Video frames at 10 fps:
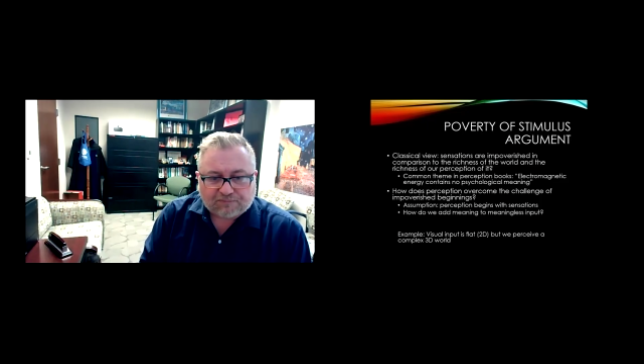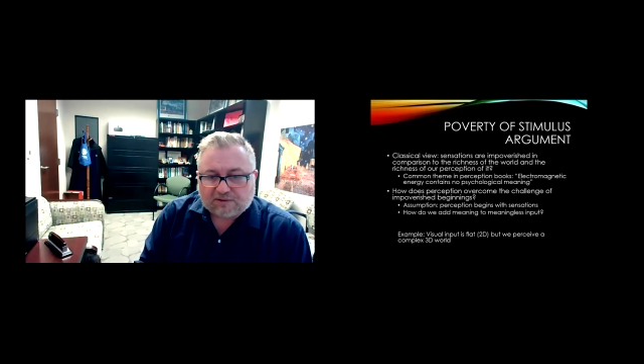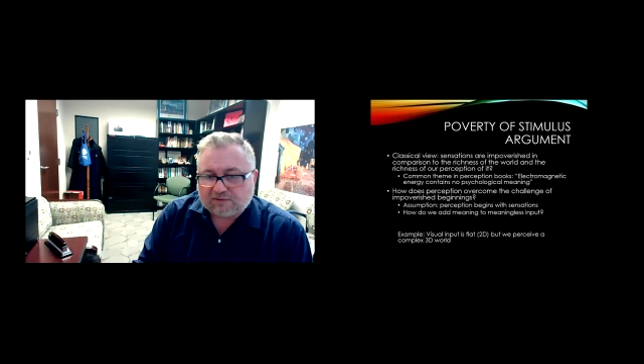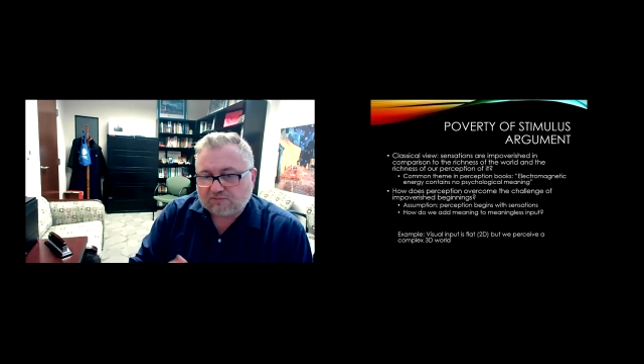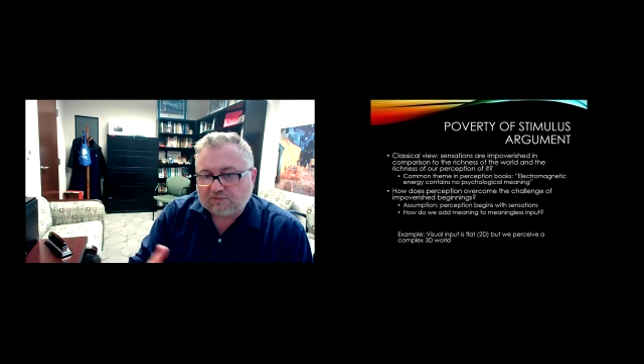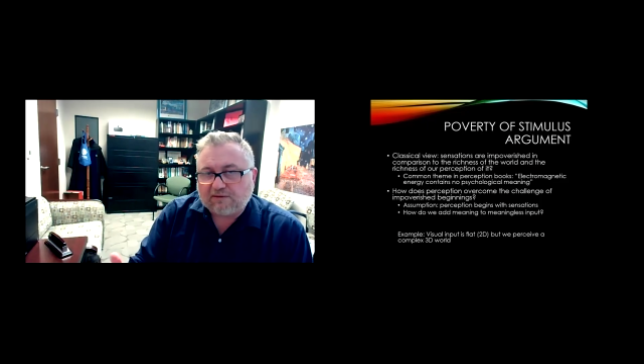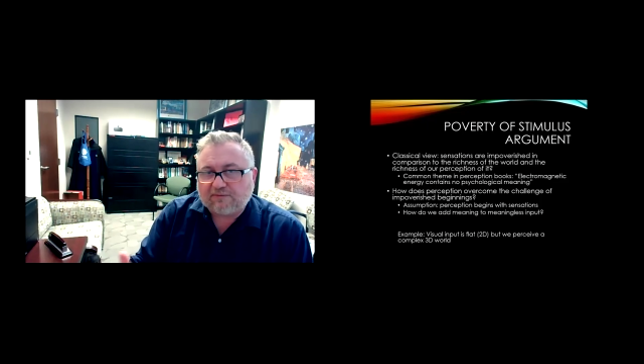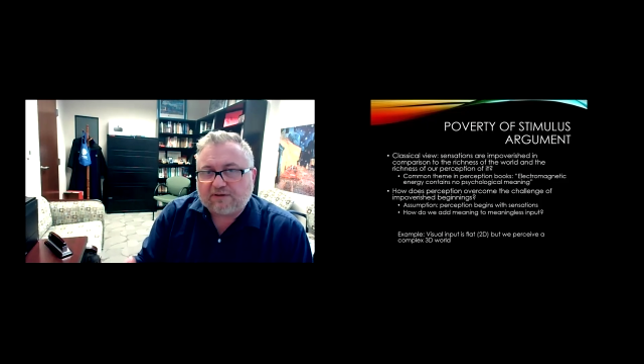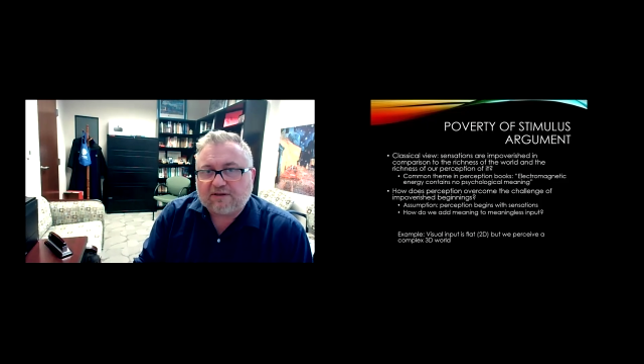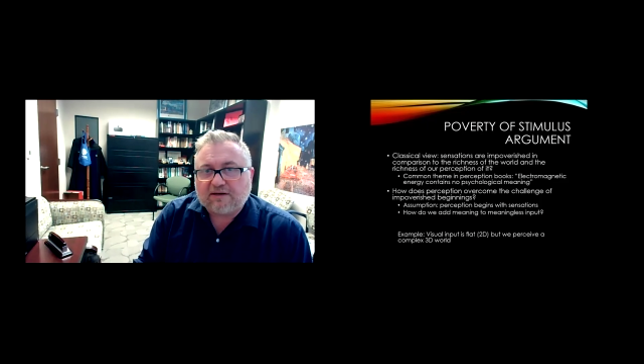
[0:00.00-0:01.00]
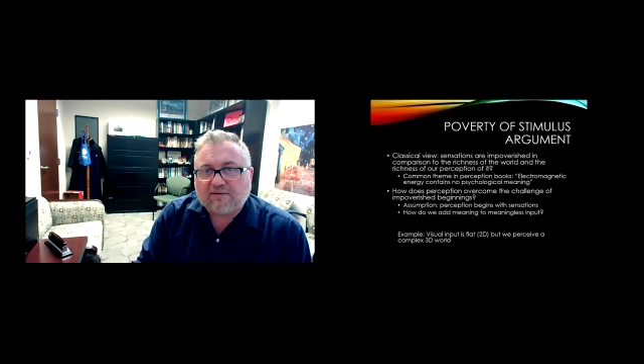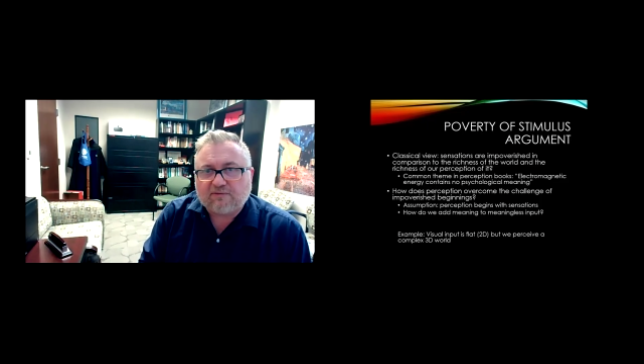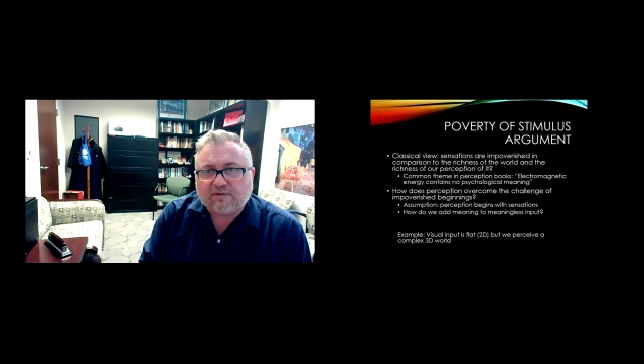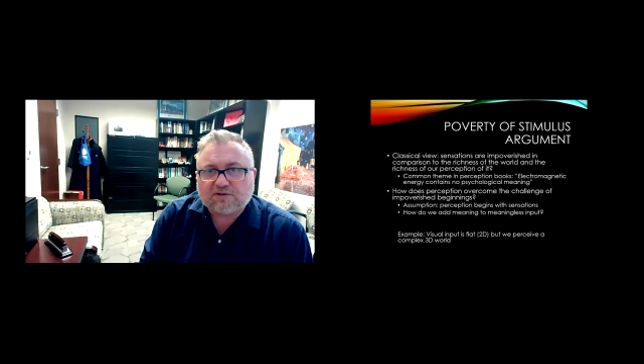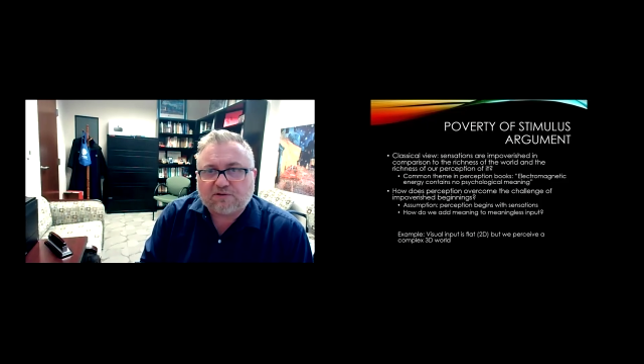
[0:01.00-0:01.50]
this is relevant to that
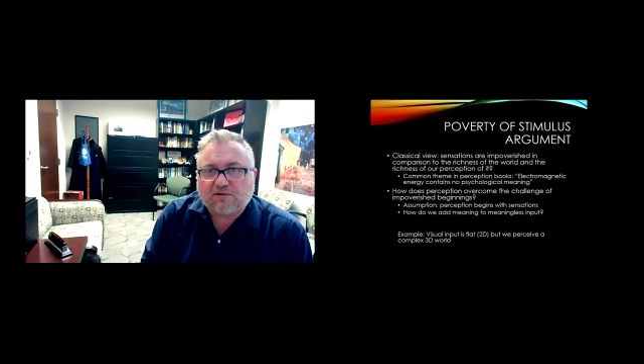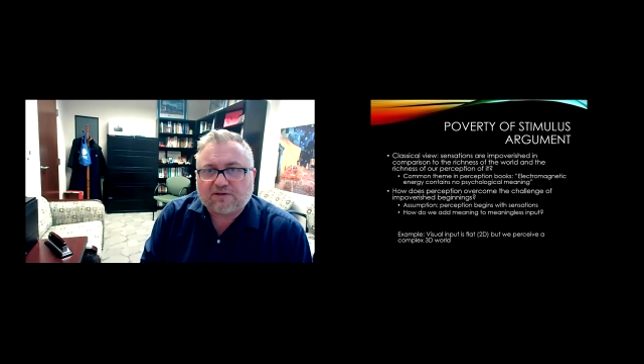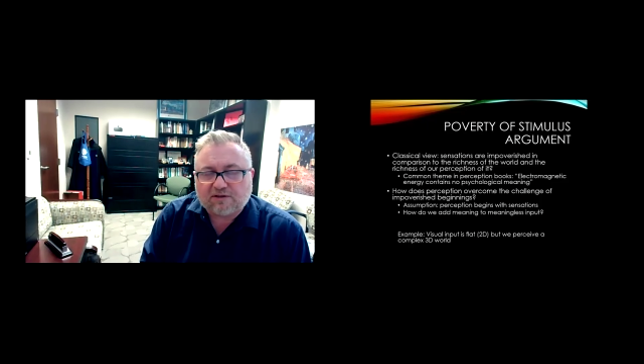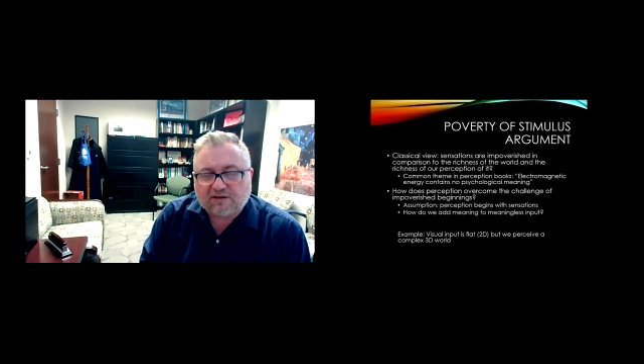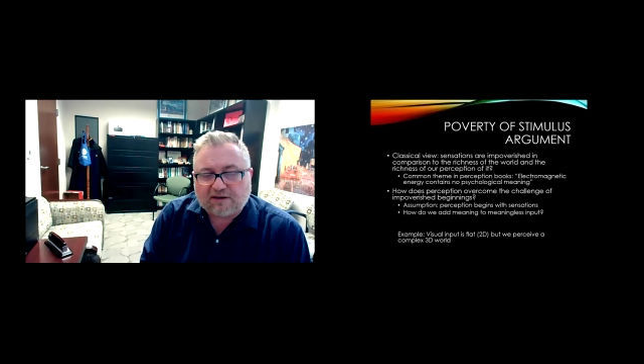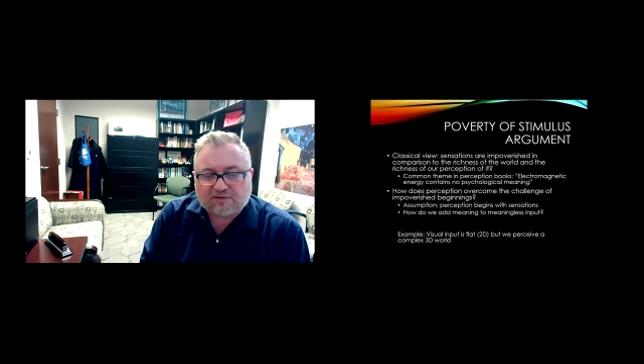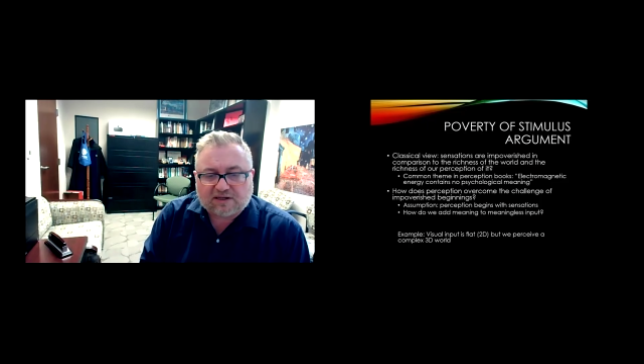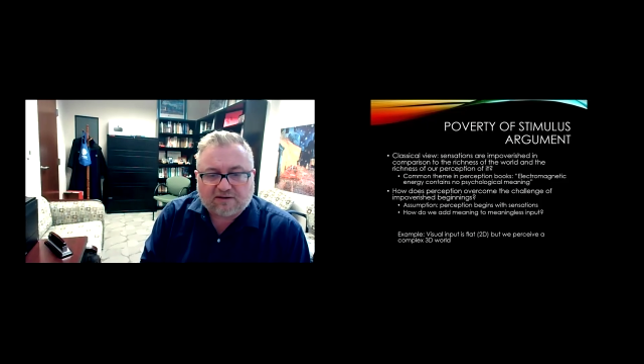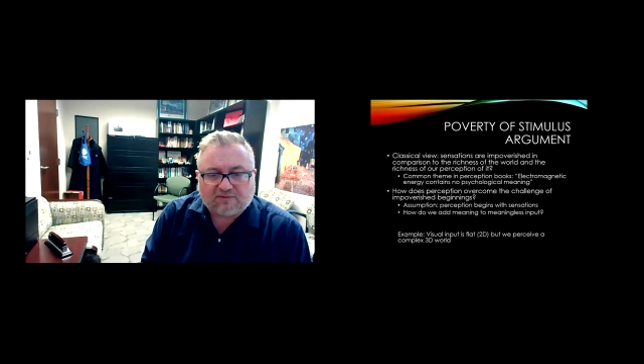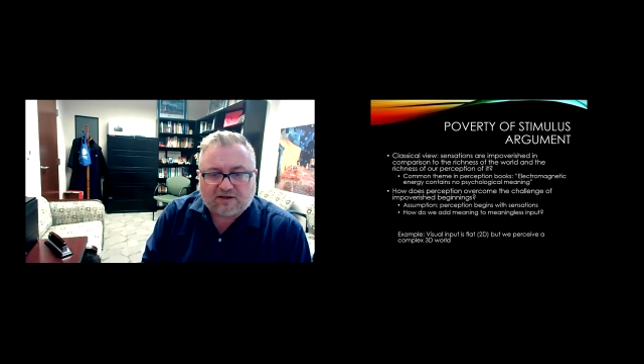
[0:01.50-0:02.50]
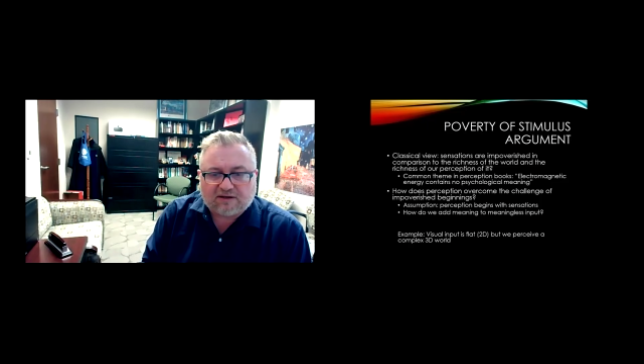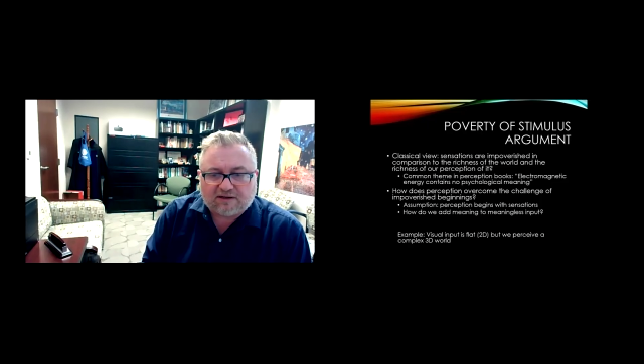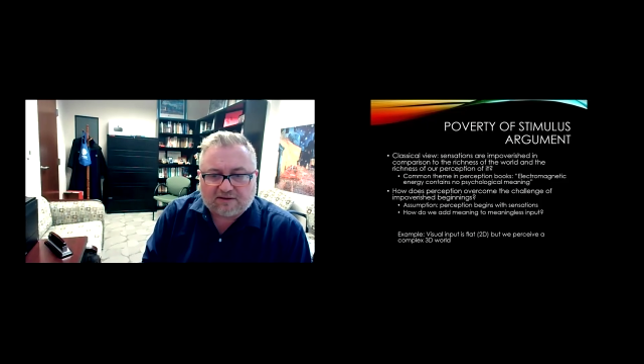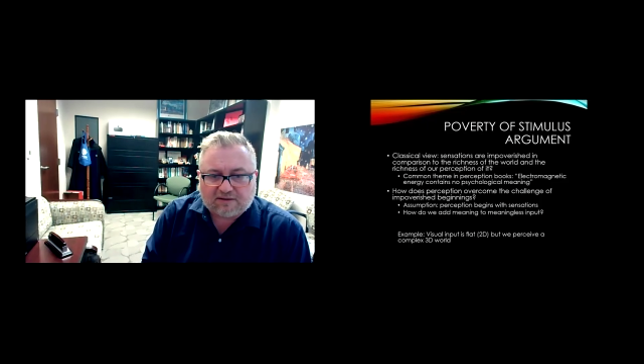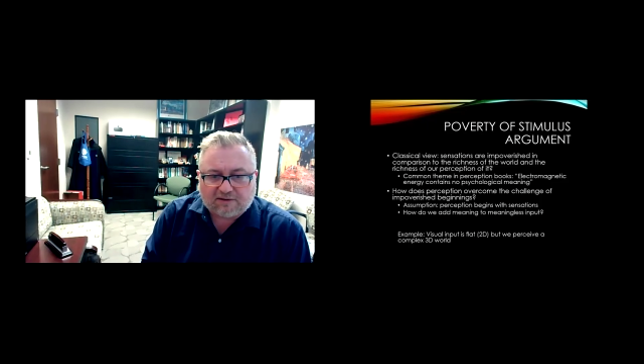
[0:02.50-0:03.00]
inferential question that I was kind of
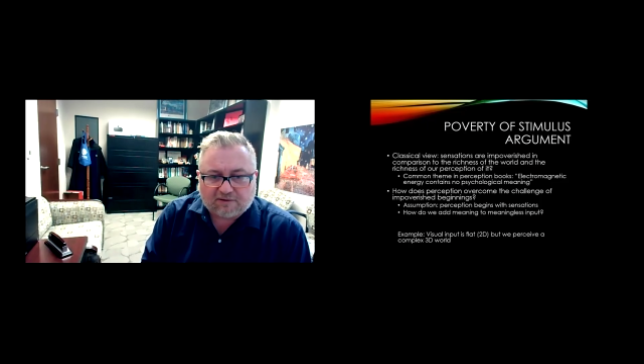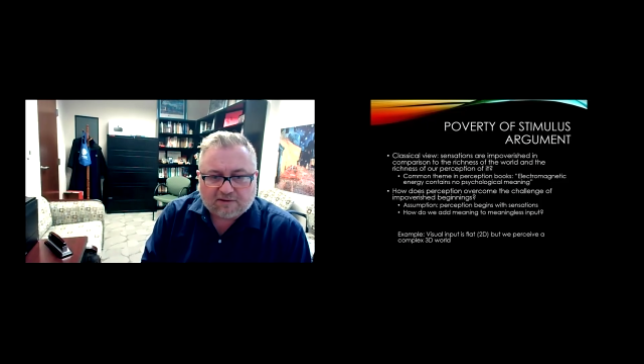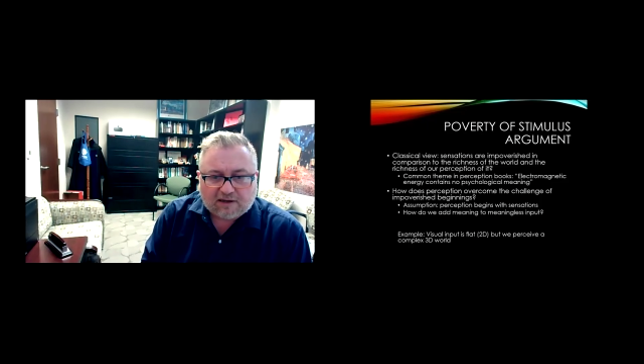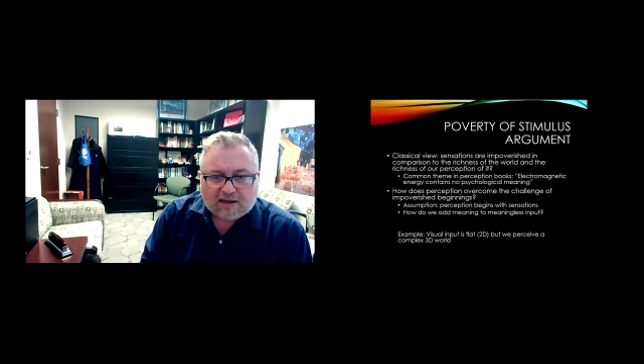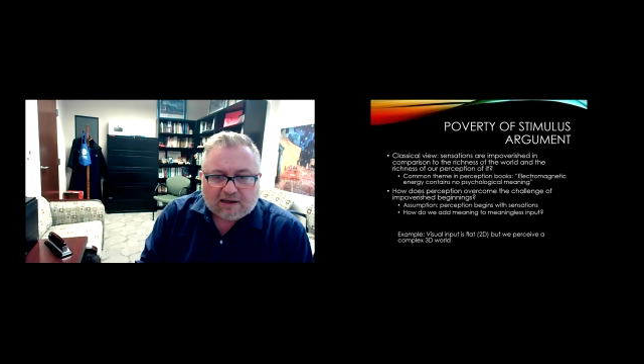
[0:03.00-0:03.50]
getting at here,